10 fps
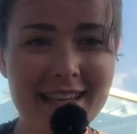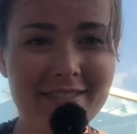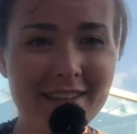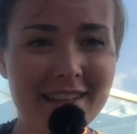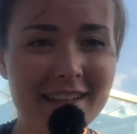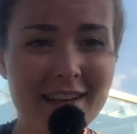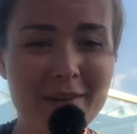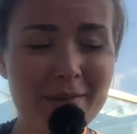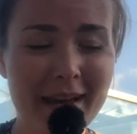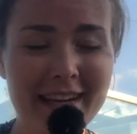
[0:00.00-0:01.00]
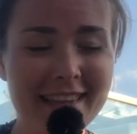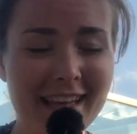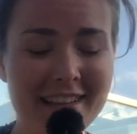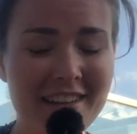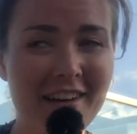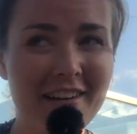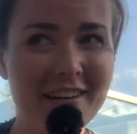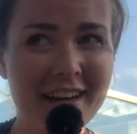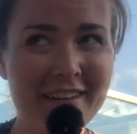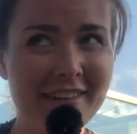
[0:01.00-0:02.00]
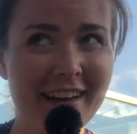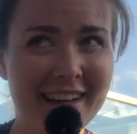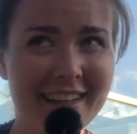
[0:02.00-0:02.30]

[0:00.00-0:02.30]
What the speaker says: even waiting that long ever?